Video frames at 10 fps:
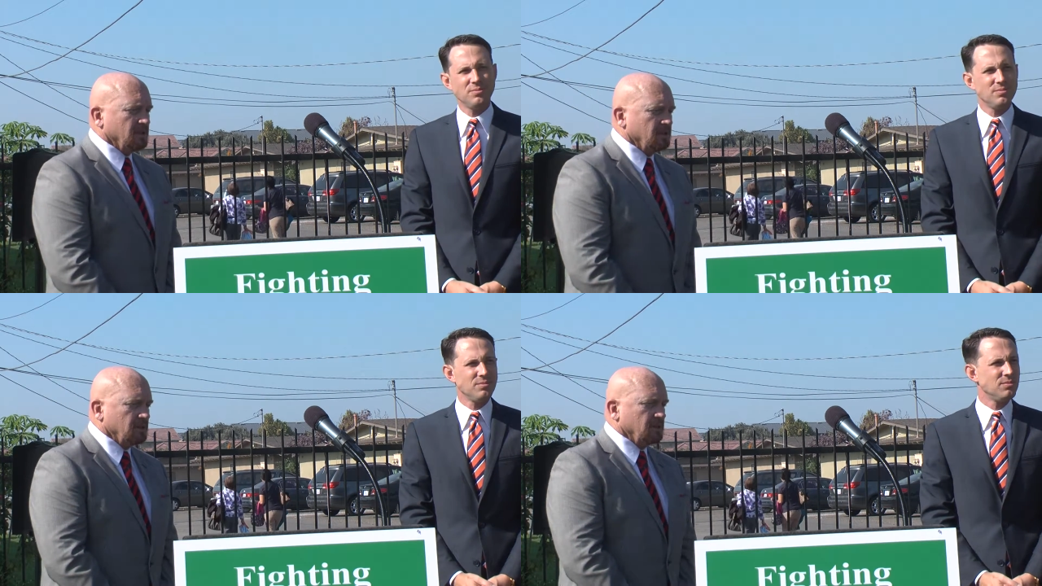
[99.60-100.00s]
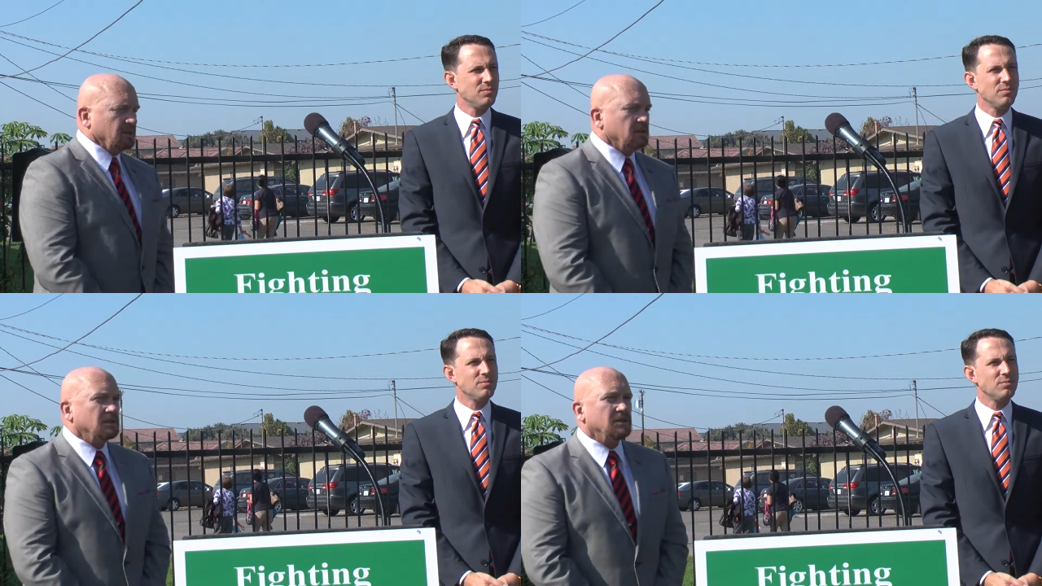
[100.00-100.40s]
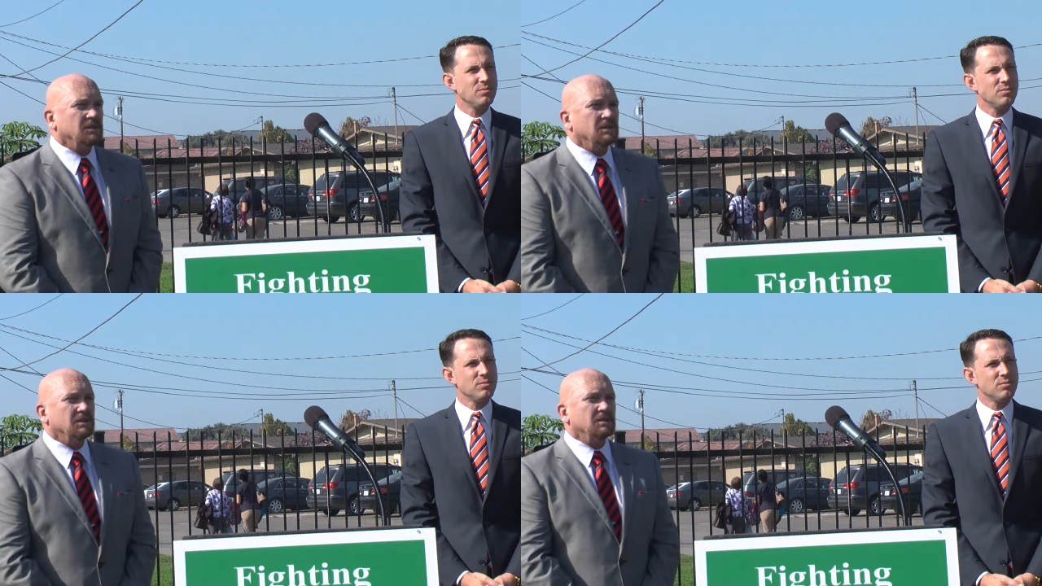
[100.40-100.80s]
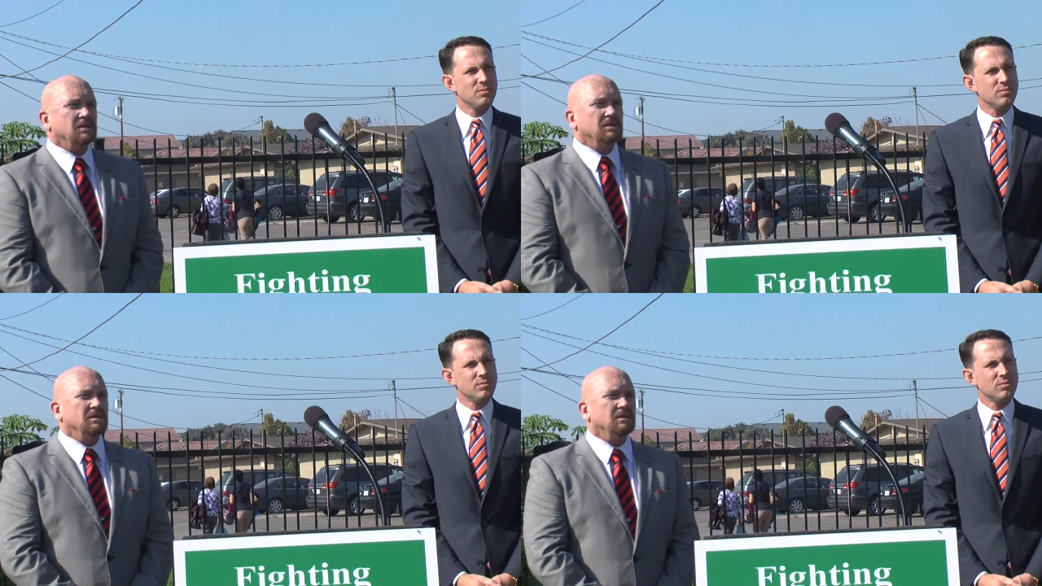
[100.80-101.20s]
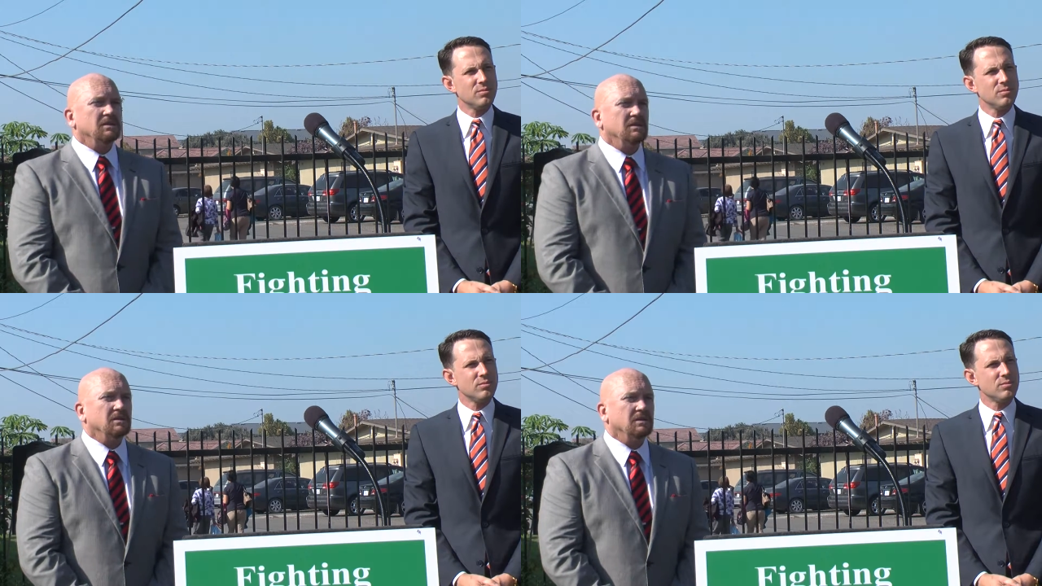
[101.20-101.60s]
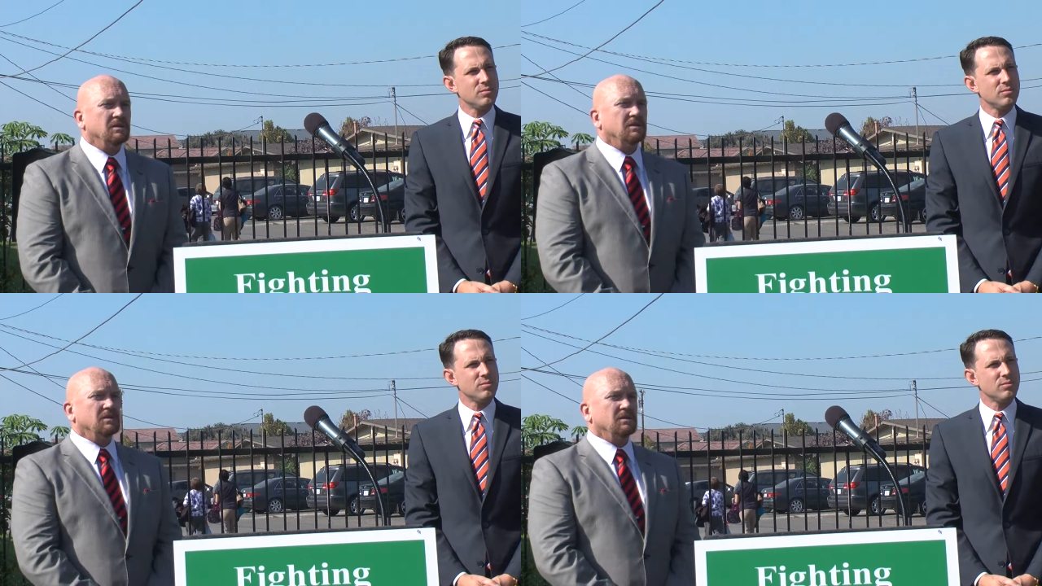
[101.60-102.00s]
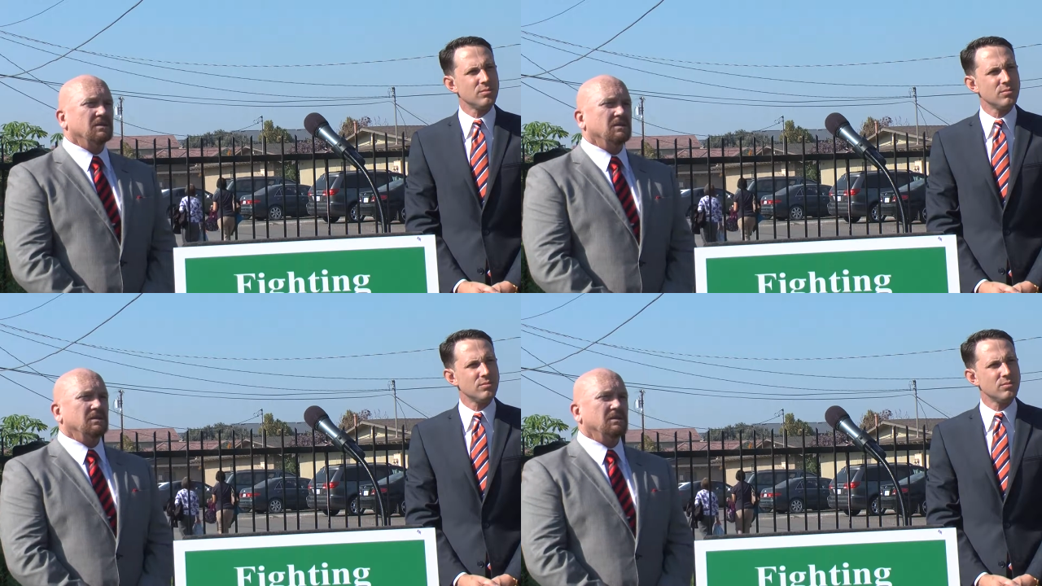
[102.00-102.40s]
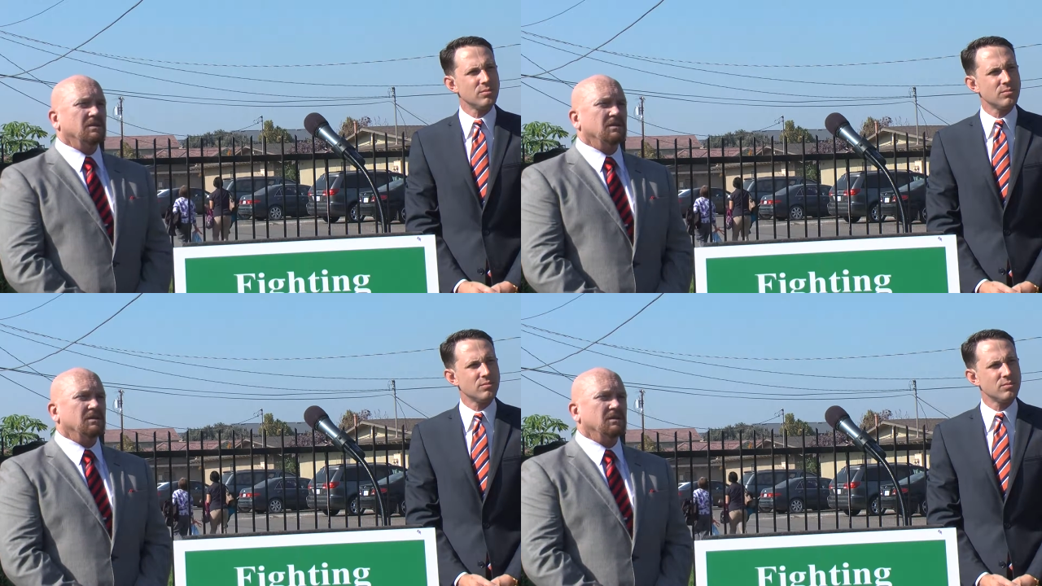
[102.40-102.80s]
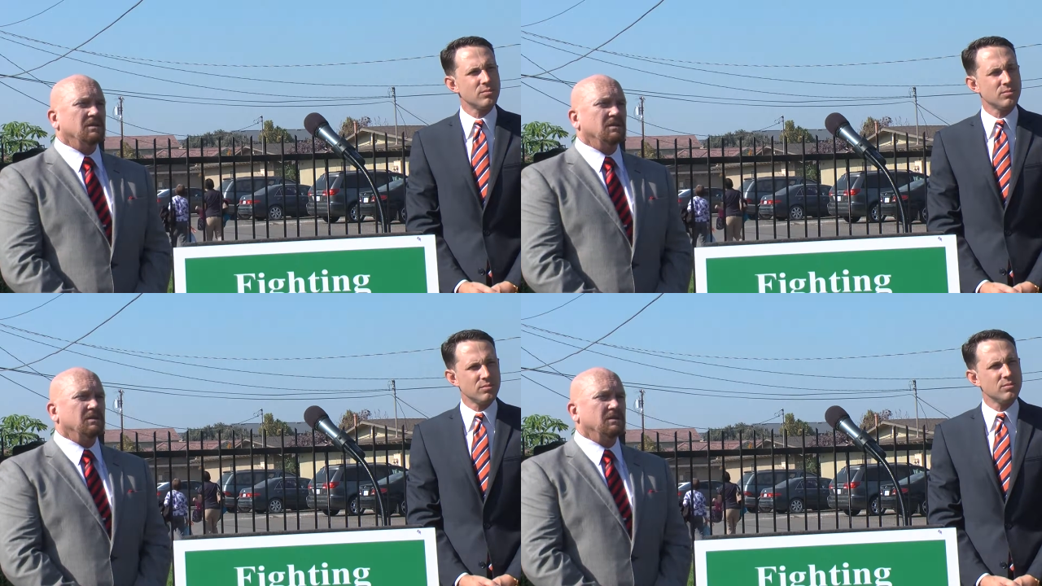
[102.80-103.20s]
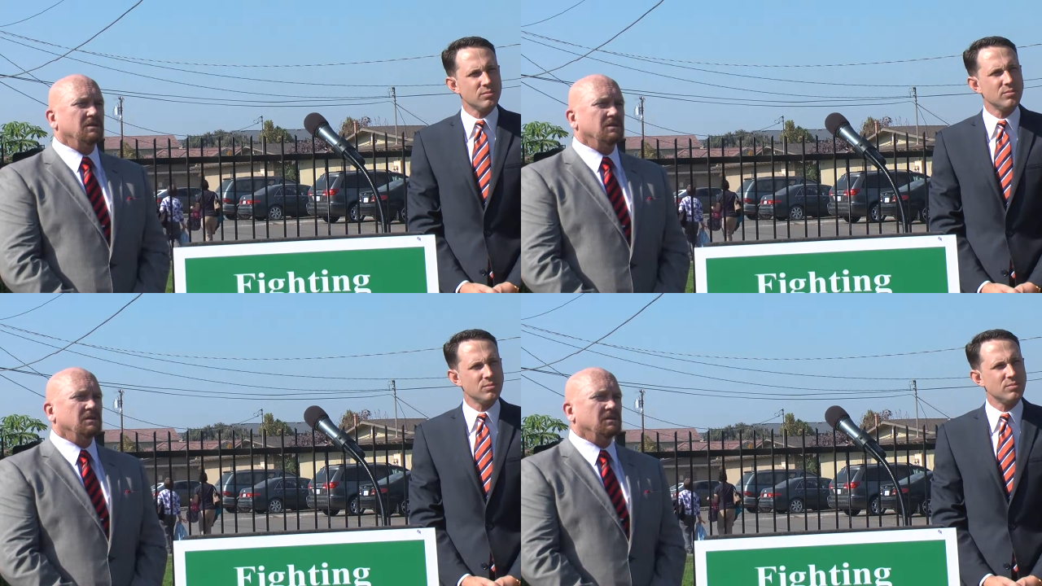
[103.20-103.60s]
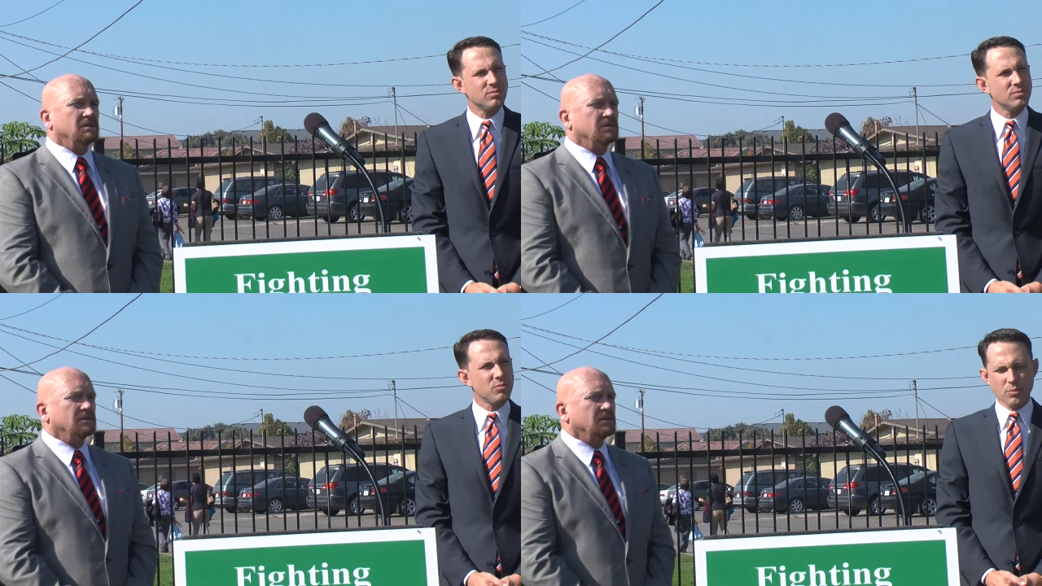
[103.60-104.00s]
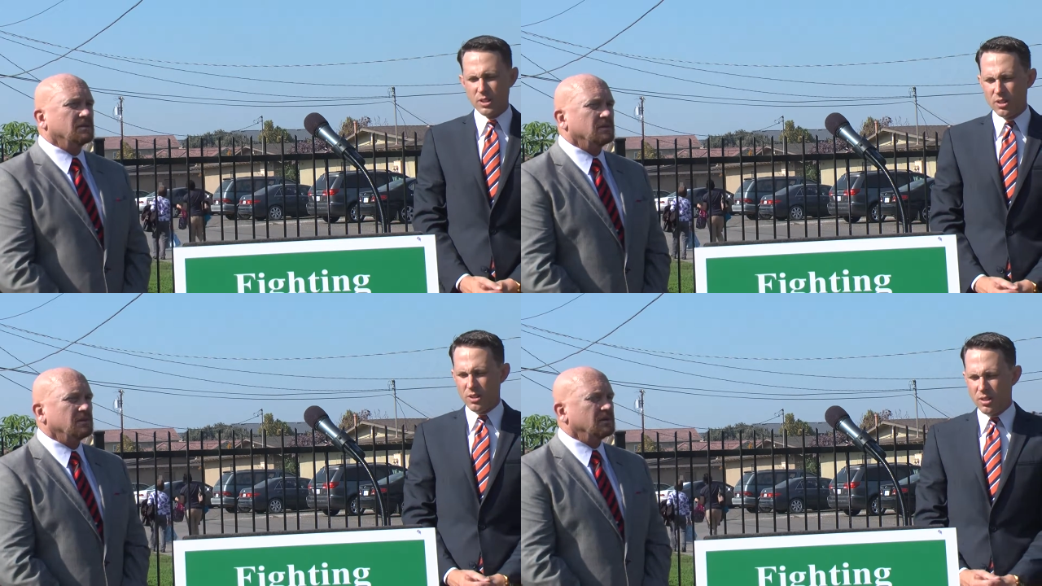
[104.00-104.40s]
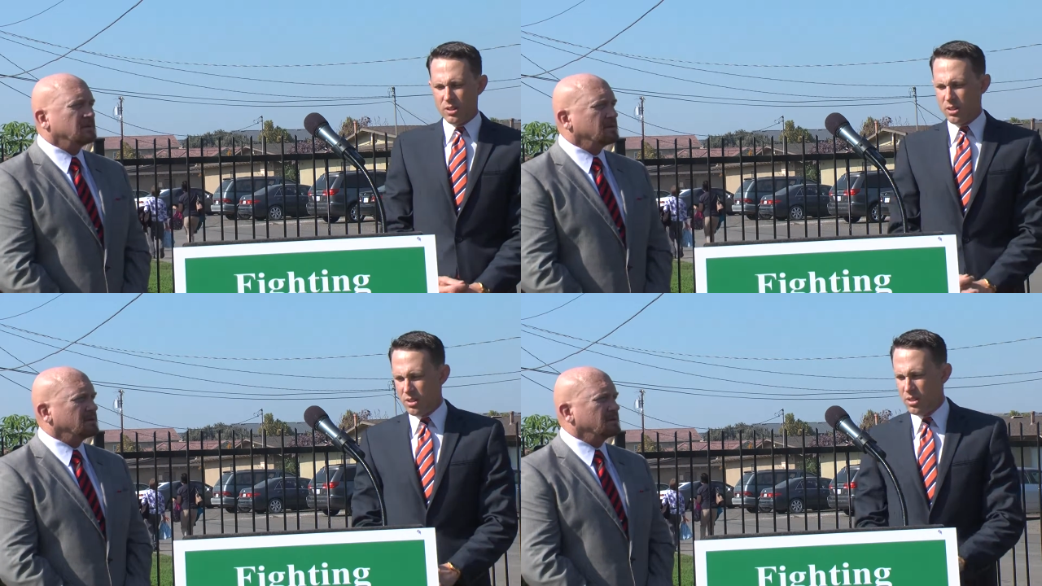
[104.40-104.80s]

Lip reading: Nothing is said.